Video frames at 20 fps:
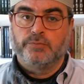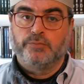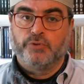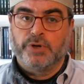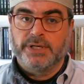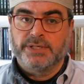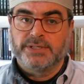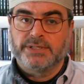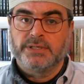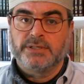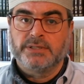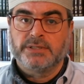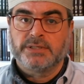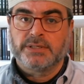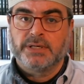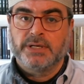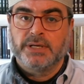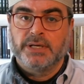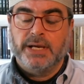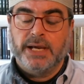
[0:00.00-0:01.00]
presence
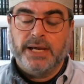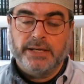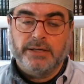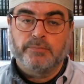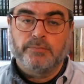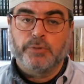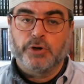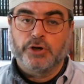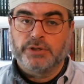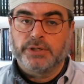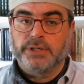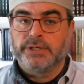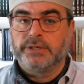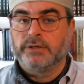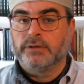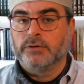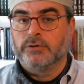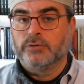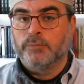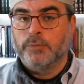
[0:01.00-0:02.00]
at a
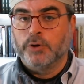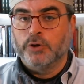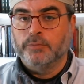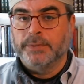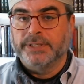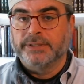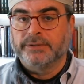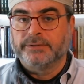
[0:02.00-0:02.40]
particular moment.